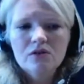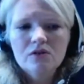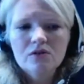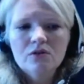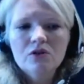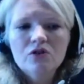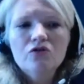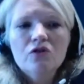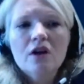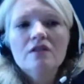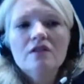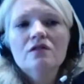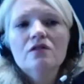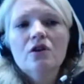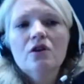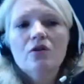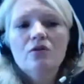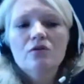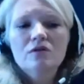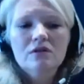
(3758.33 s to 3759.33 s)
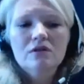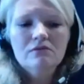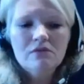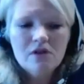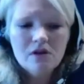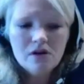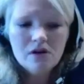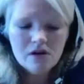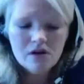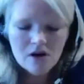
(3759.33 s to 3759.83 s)
to address those
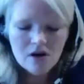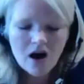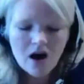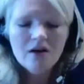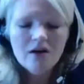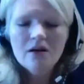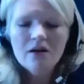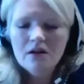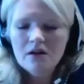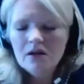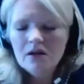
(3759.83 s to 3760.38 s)
not